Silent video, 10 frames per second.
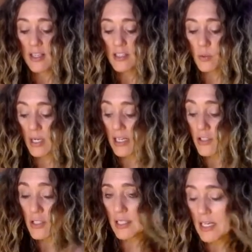So what I'm going
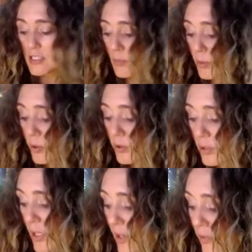to do is I'm going to actually
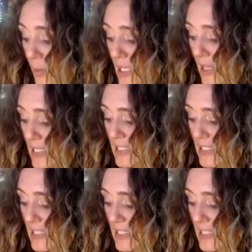pull from another